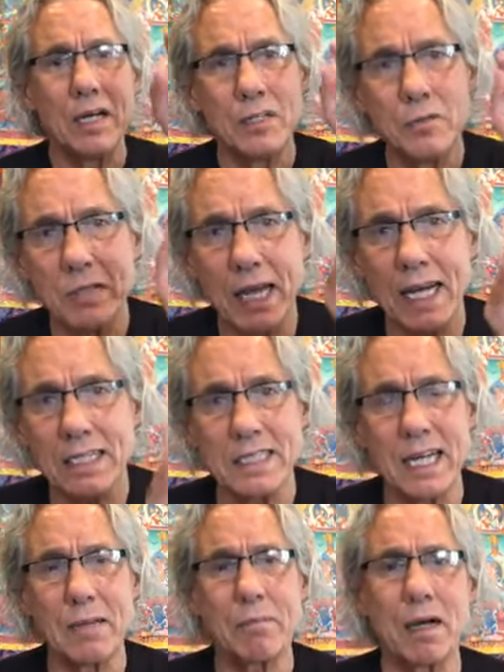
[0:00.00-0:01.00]
you can't
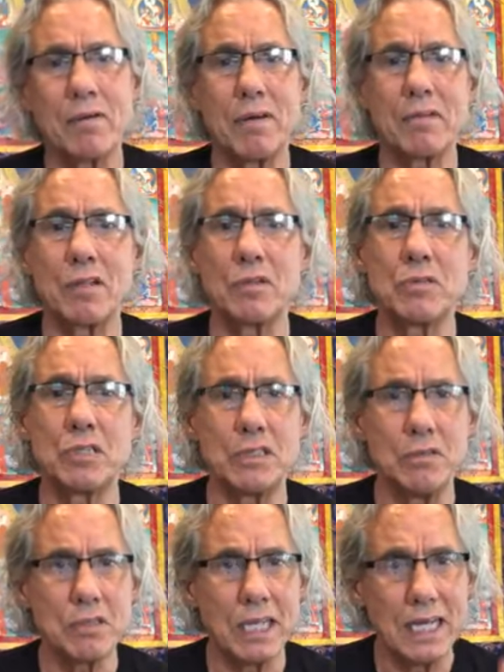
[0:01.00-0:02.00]
take my
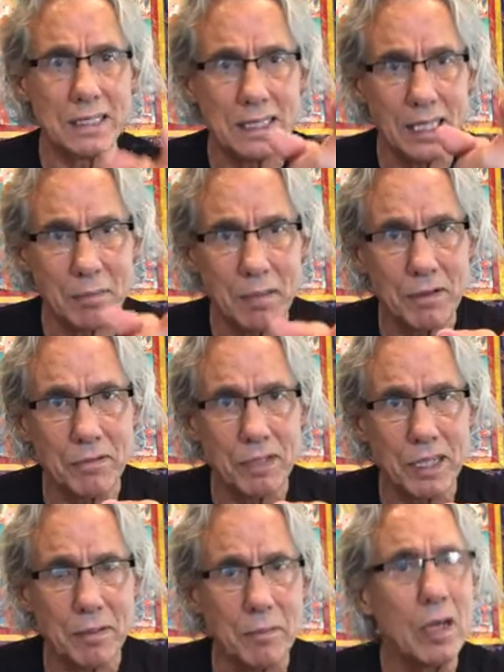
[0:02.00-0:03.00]
revolution, you can't take my
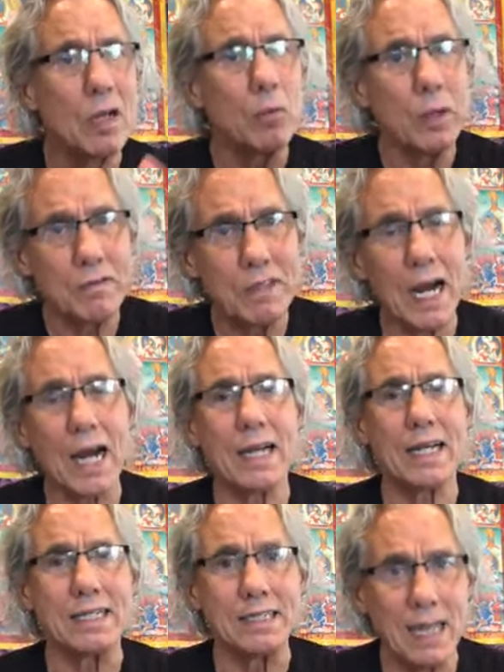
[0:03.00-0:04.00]
freedom. We've got
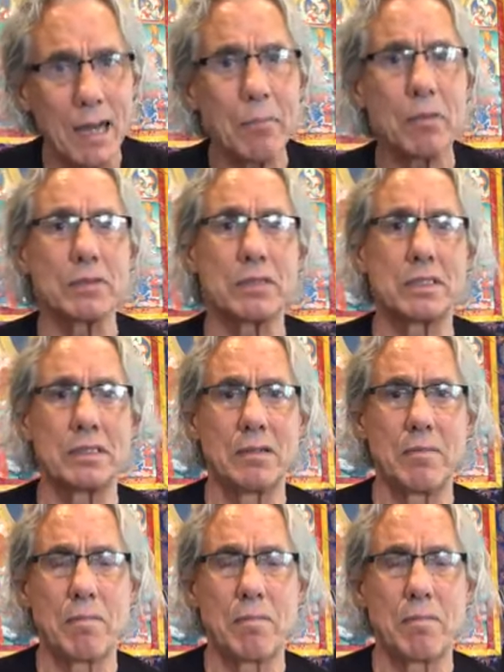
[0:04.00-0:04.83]
examples.